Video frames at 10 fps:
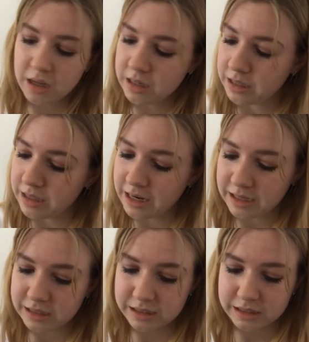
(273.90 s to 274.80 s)

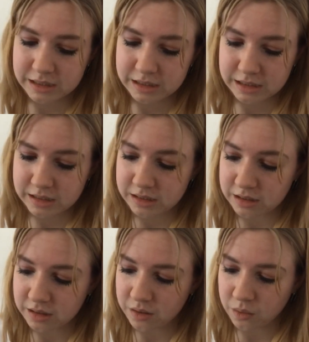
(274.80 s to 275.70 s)
Next,
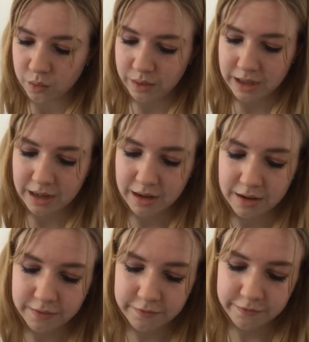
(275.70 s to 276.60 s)
we
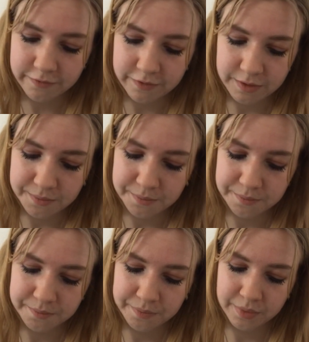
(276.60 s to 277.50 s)
have
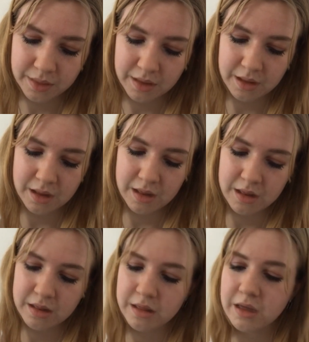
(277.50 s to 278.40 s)

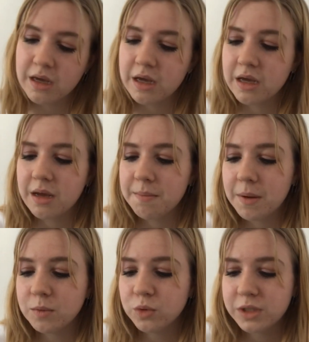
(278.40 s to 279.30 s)
the
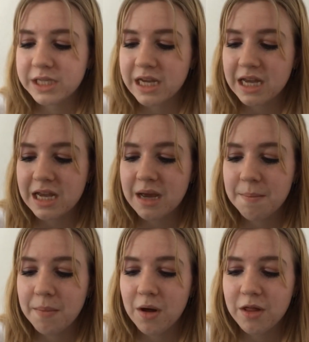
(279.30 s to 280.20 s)
Bubble T
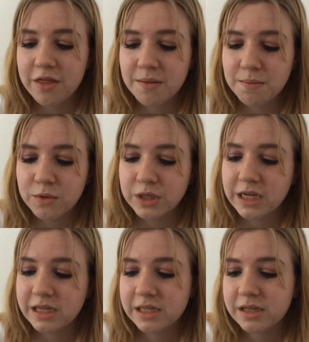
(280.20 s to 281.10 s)
Bath and Body
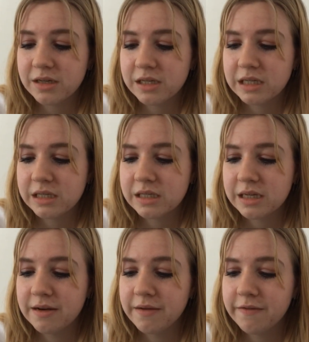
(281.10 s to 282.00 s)
Stardust
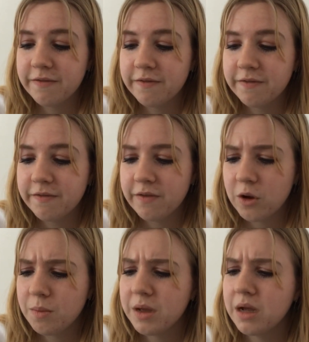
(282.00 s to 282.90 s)
in
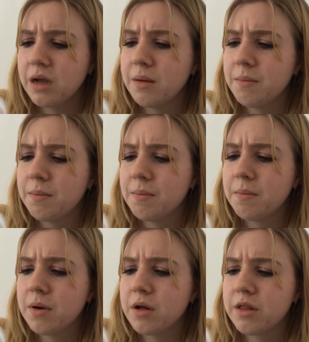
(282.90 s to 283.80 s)
Foaming
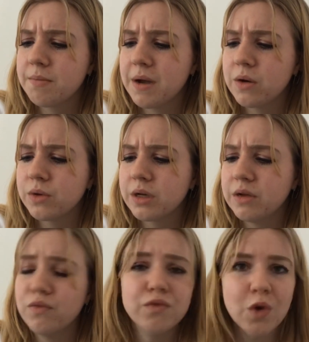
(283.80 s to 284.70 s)
Bath Powder
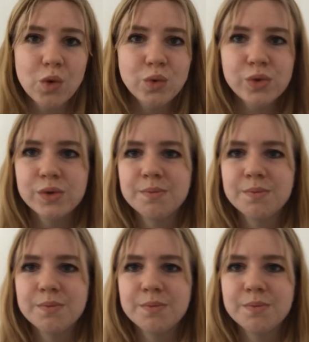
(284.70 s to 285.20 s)
in Rose.